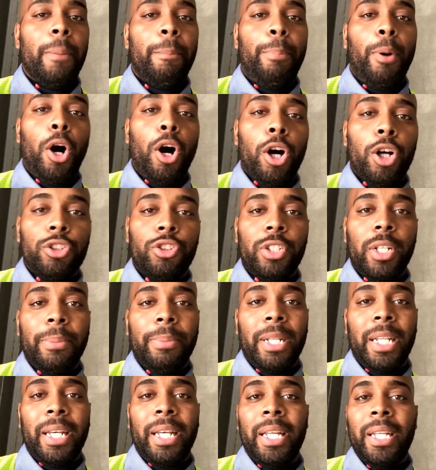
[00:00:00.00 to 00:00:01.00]
ball
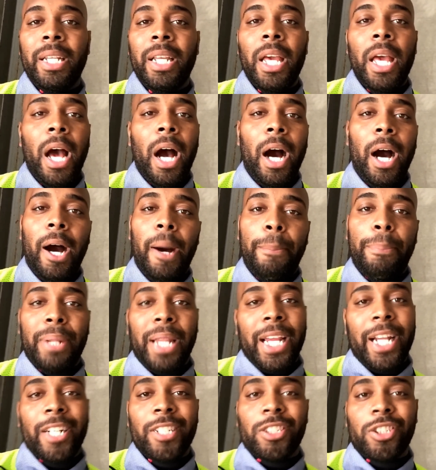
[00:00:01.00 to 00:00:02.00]
dribbling,
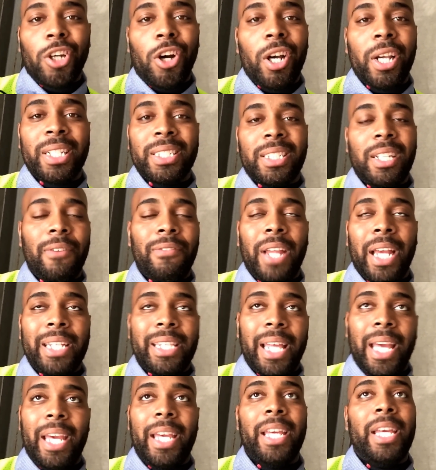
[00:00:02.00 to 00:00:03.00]
players talking, stuff like
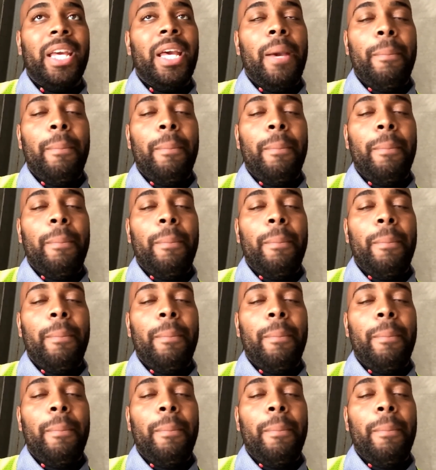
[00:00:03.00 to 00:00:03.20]
that.